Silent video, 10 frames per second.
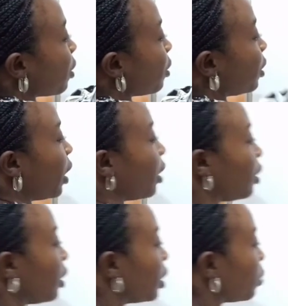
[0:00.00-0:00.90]
Then
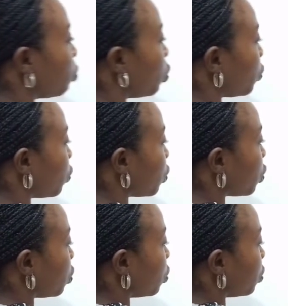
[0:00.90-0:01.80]
this moves
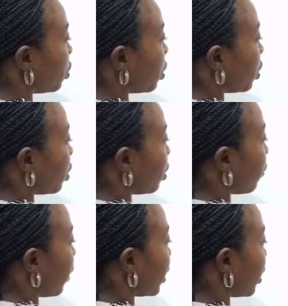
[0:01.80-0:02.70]
to the
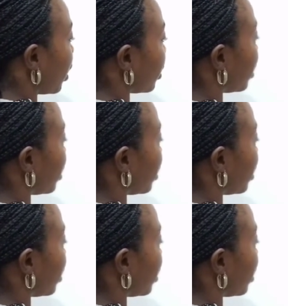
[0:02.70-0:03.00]
right hand